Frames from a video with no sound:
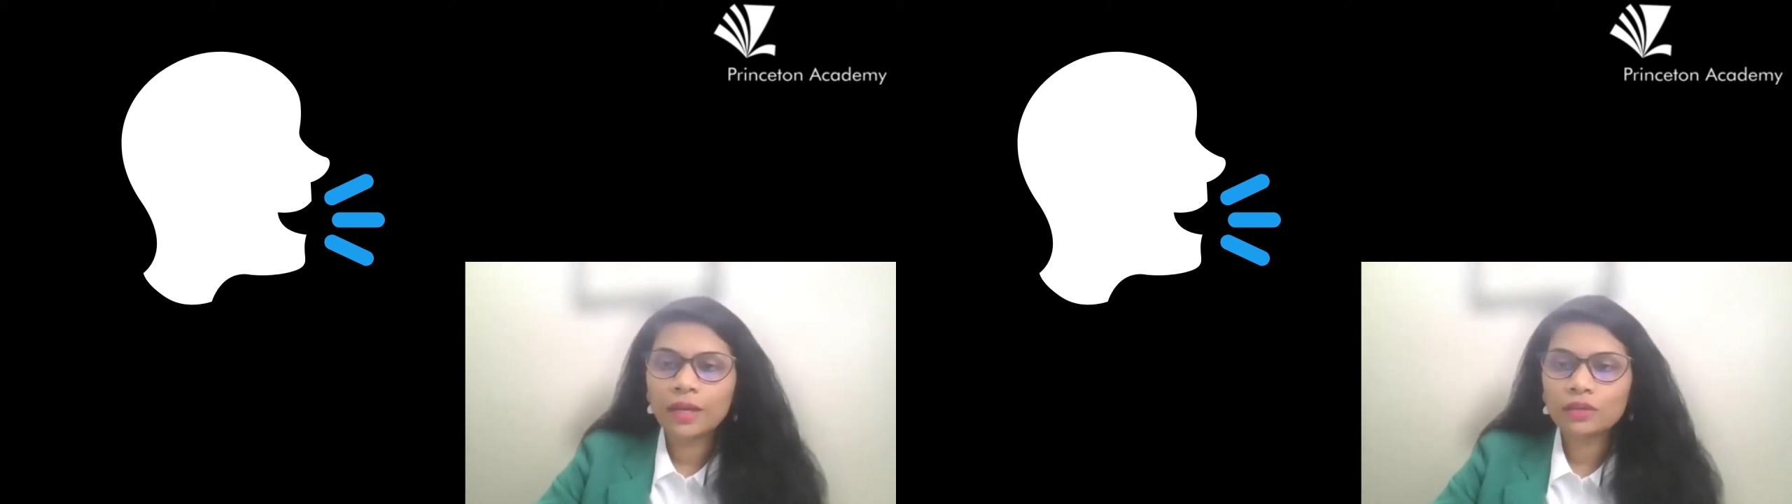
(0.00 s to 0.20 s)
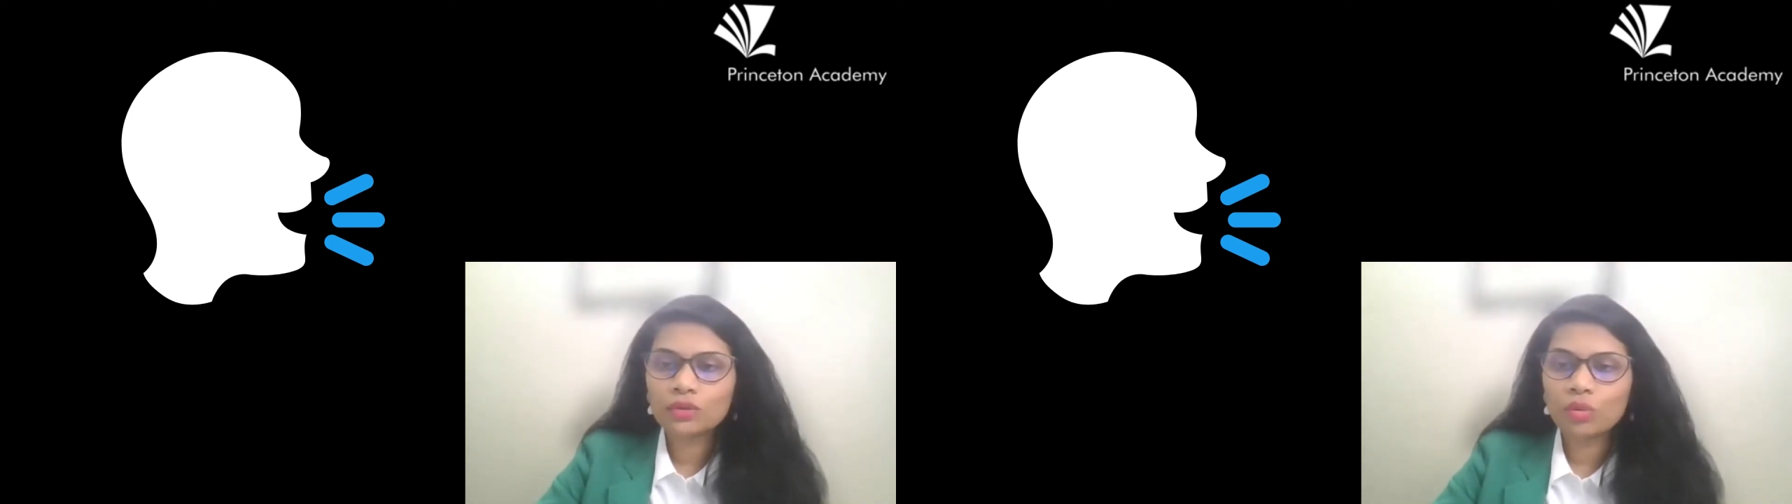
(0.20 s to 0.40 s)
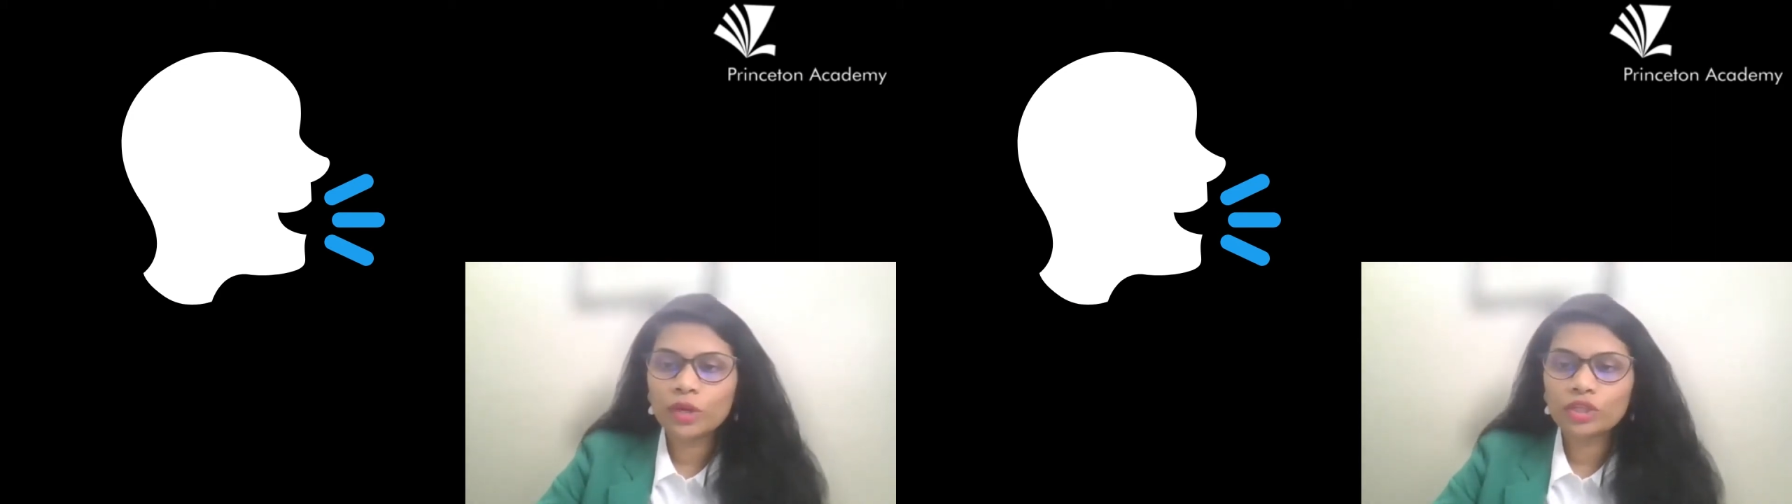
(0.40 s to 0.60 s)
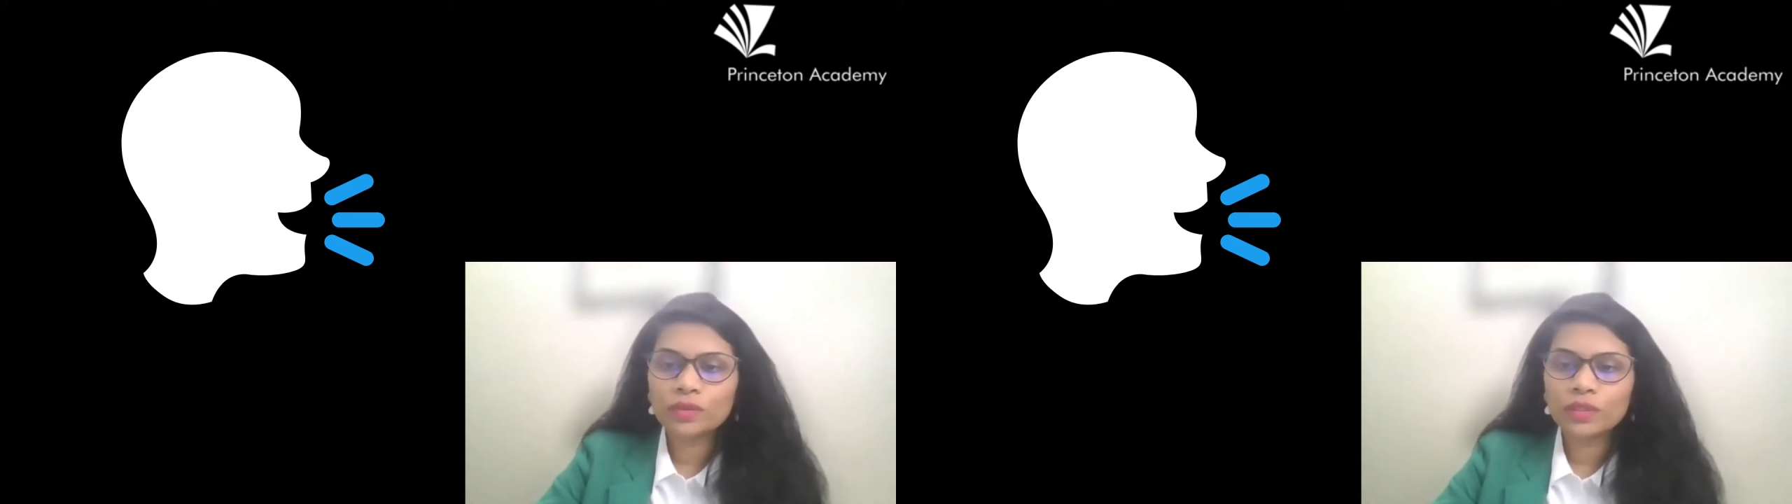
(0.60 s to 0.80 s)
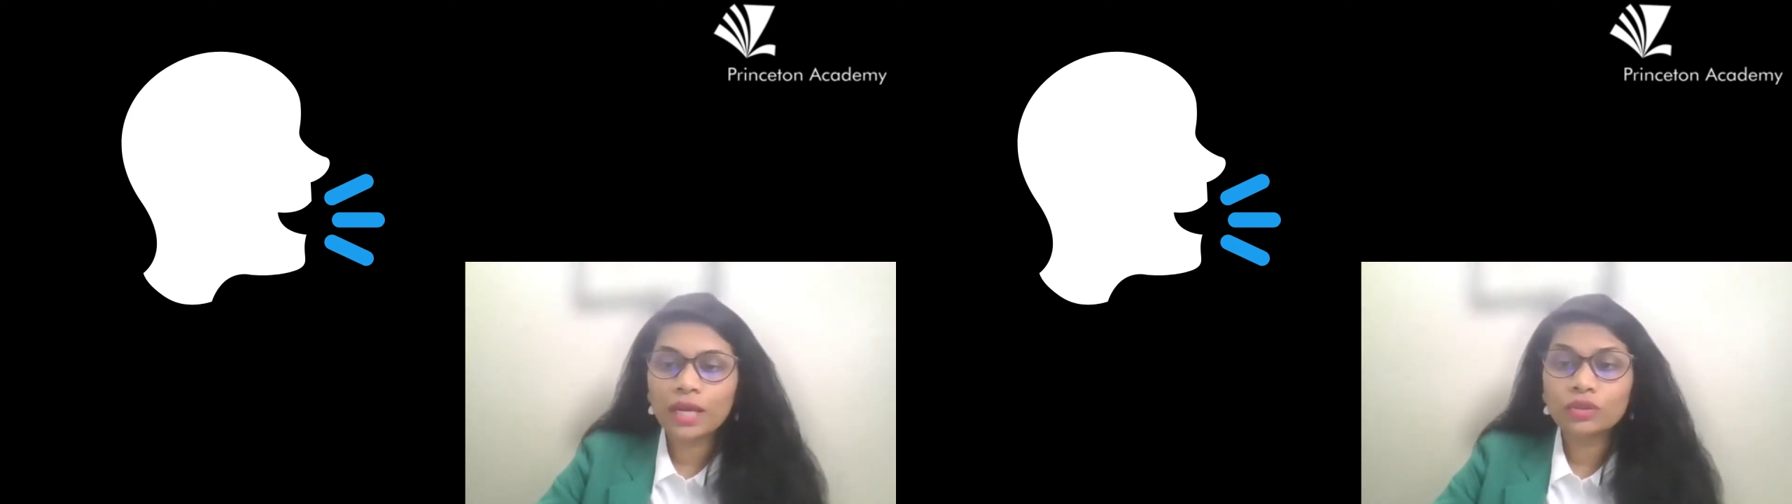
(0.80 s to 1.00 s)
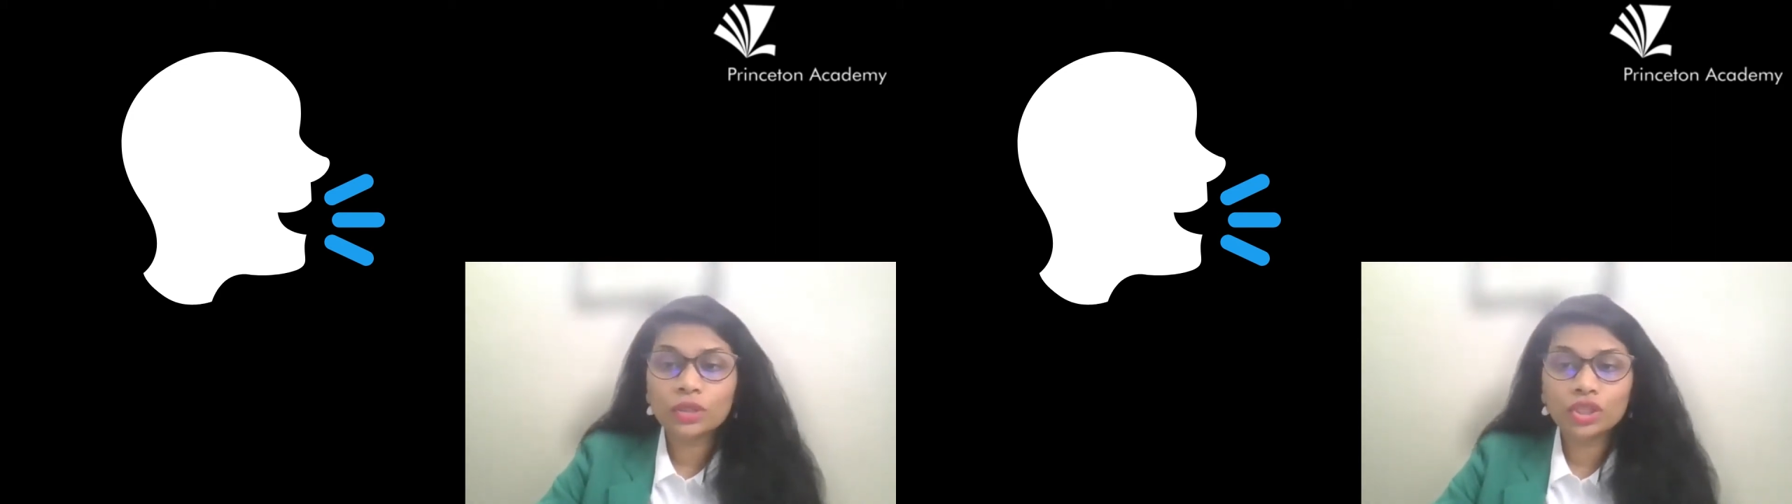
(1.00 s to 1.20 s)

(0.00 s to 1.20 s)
Thank you so much for that.